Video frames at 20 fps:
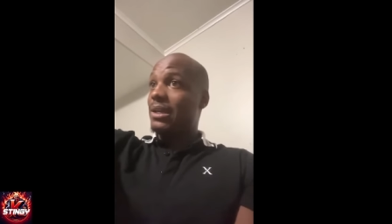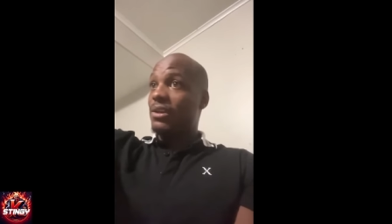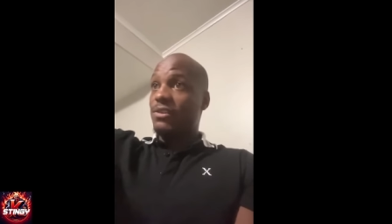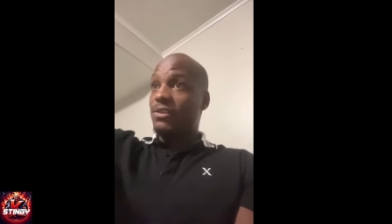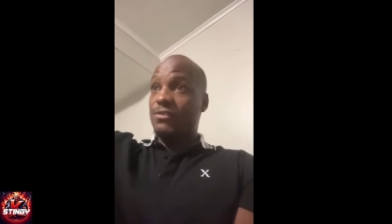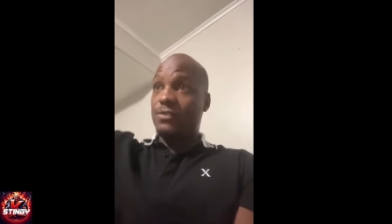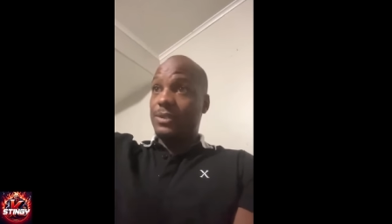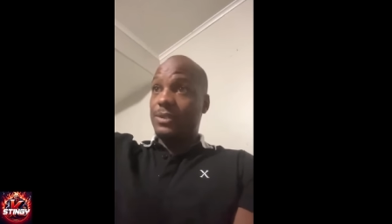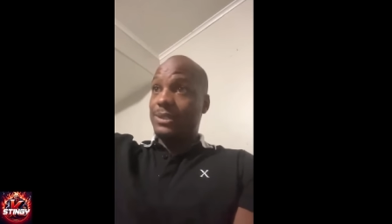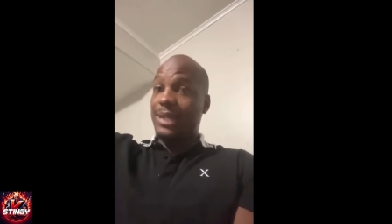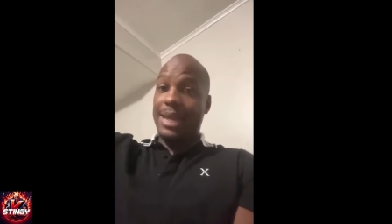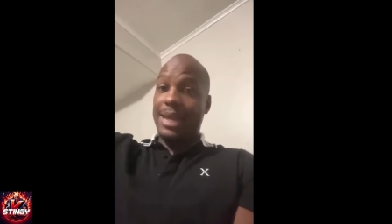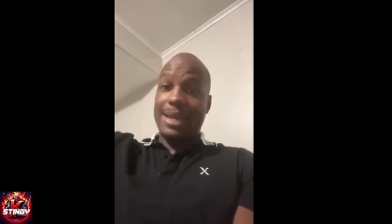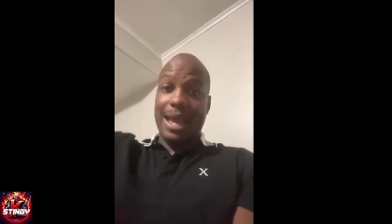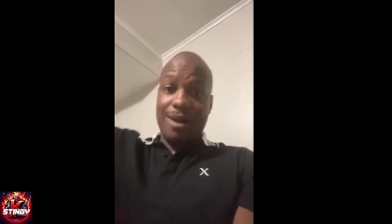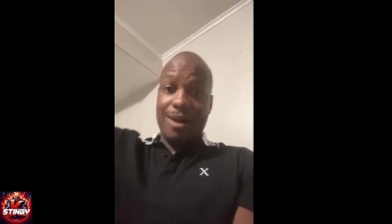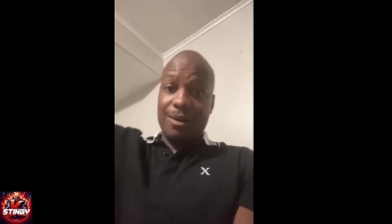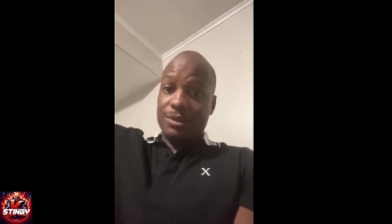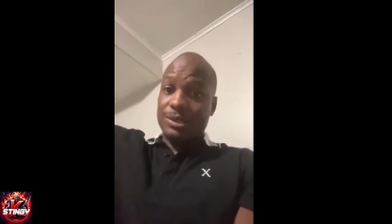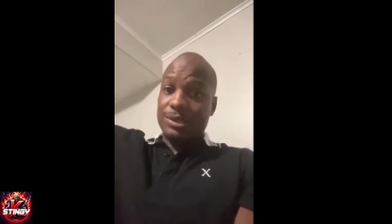Every
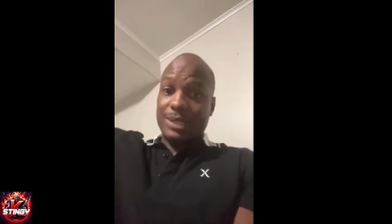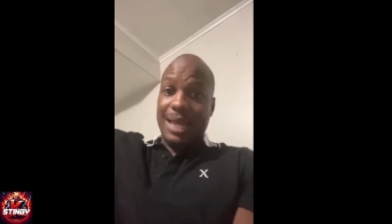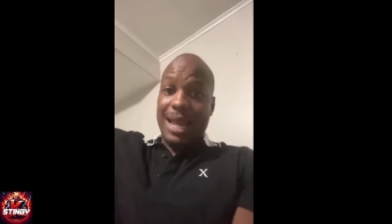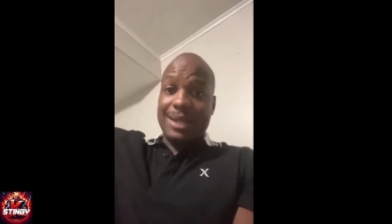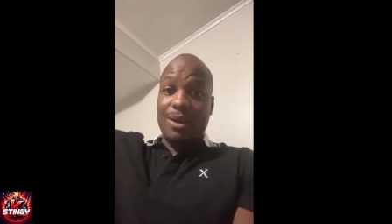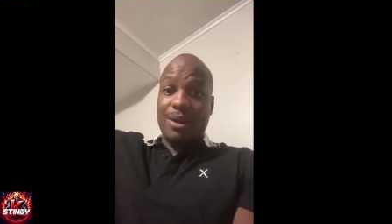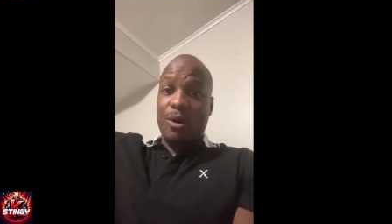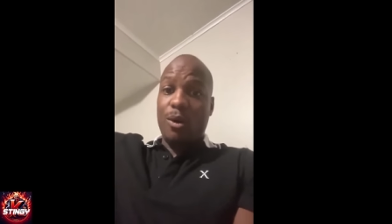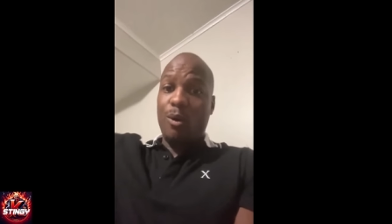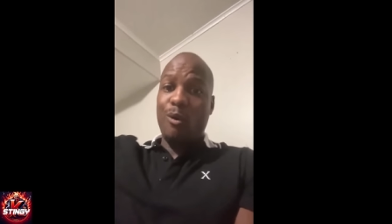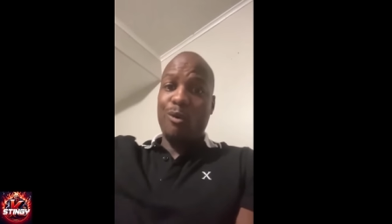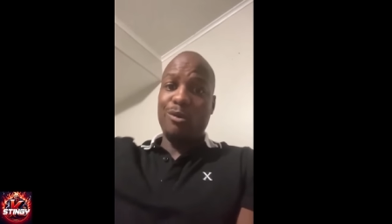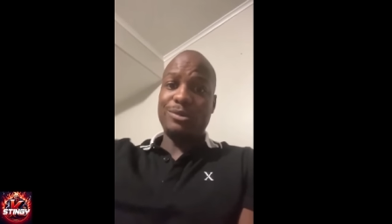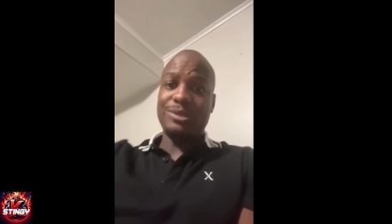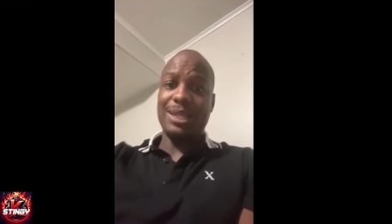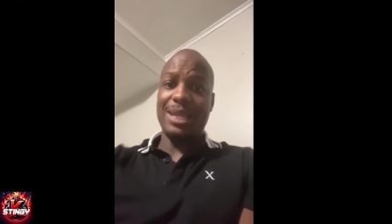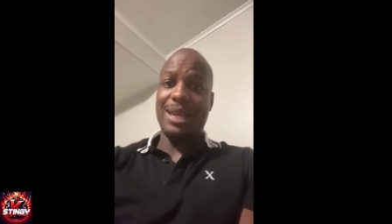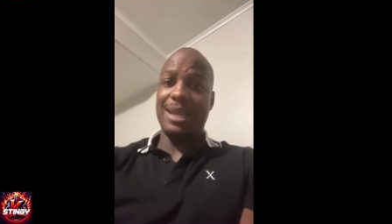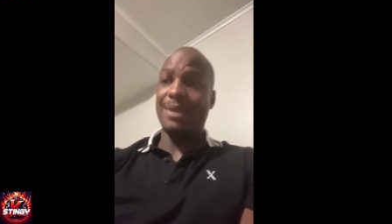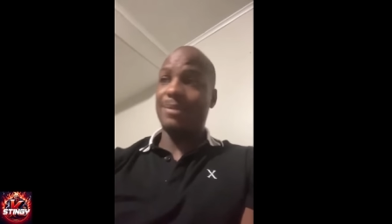day, outside the
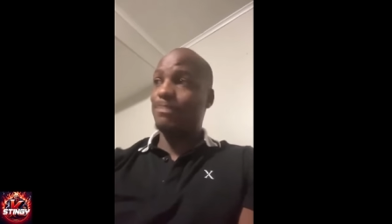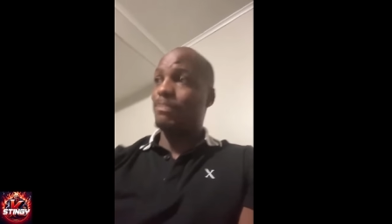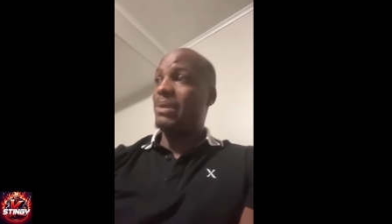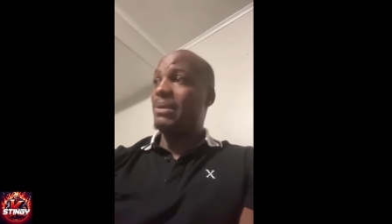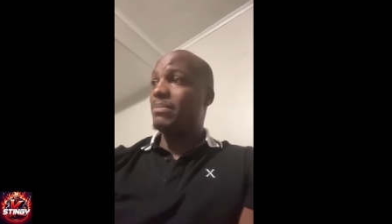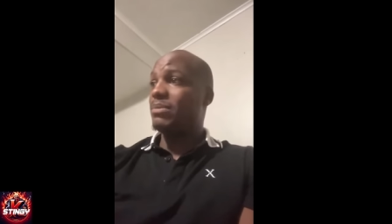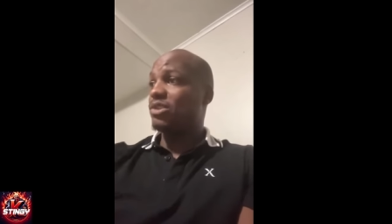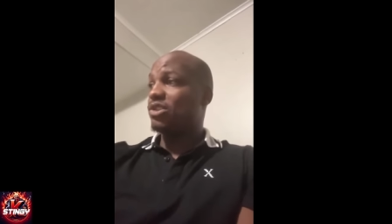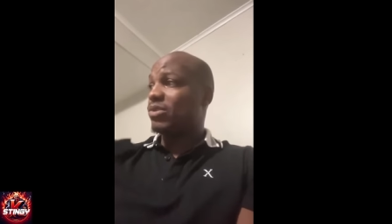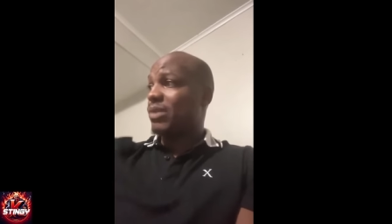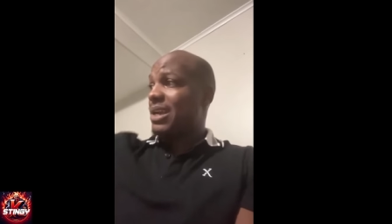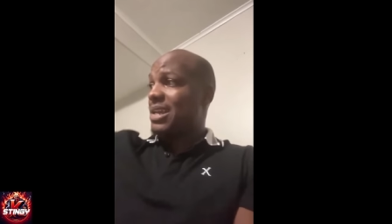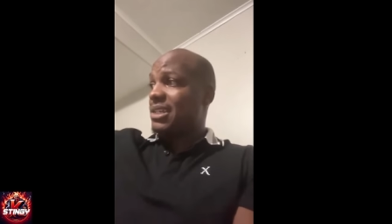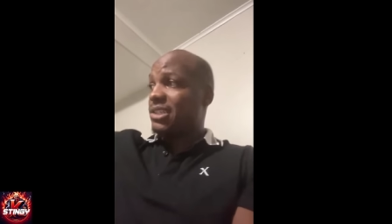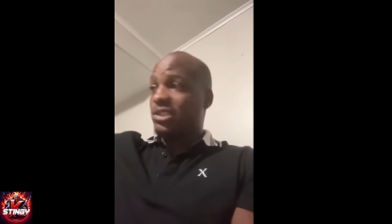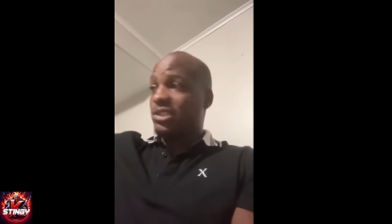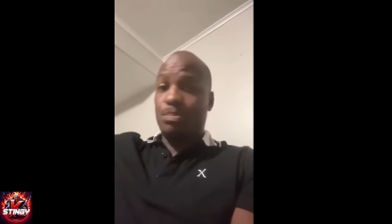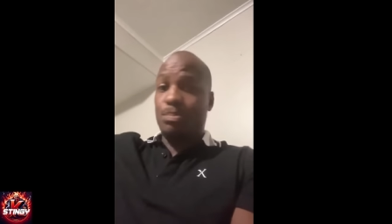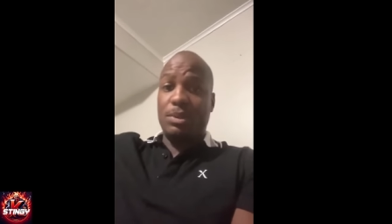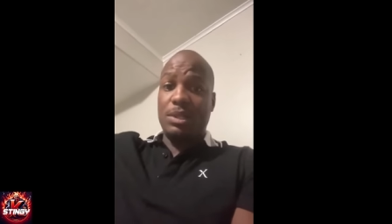whole time, people,
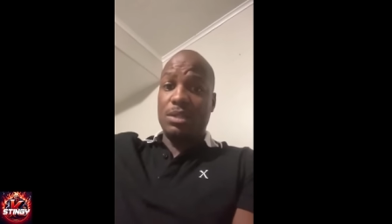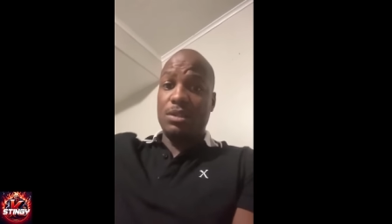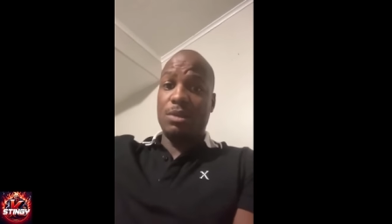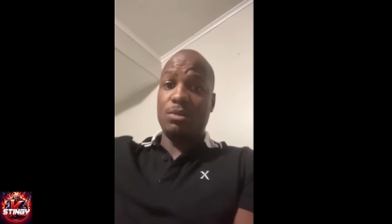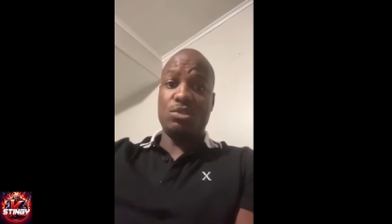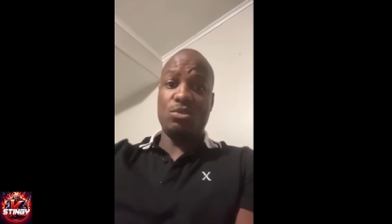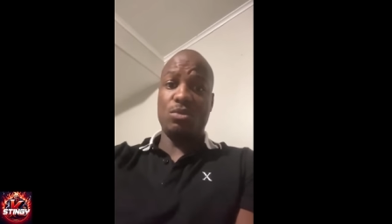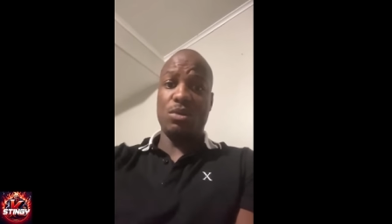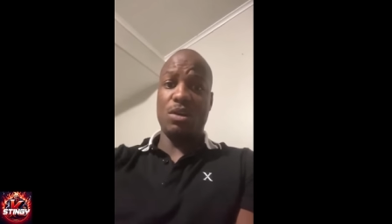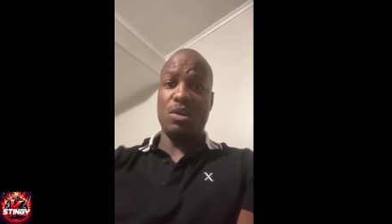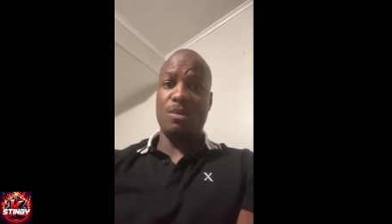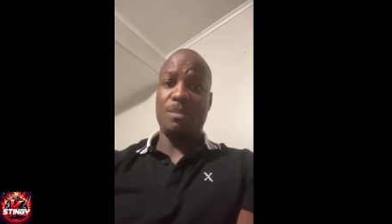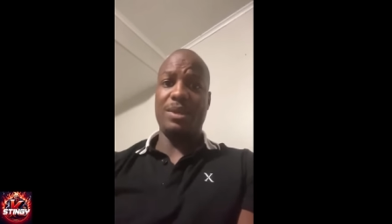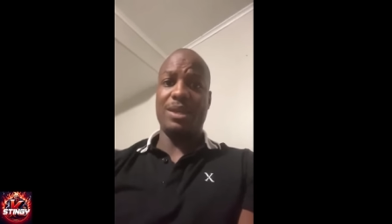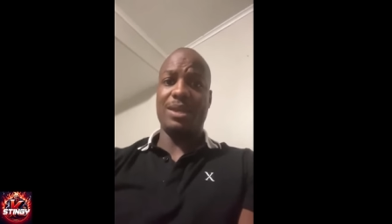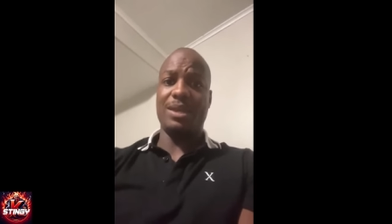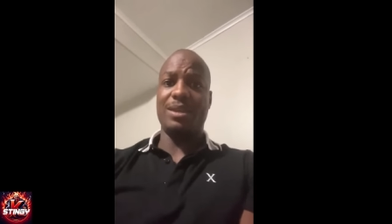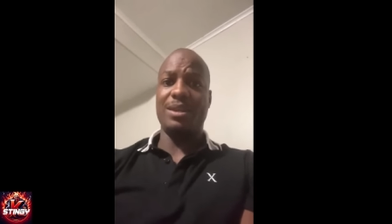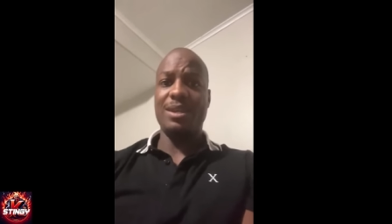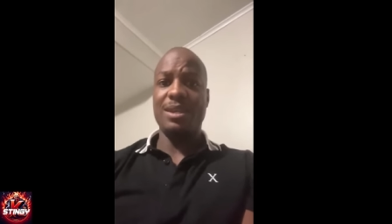strangers pulling up to where
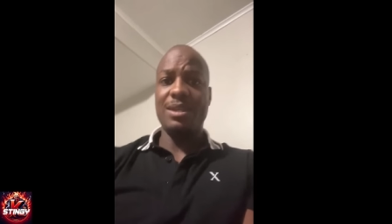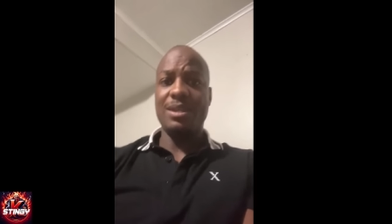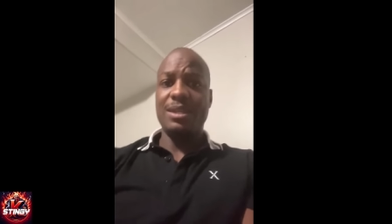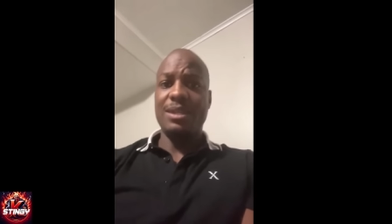I'm at.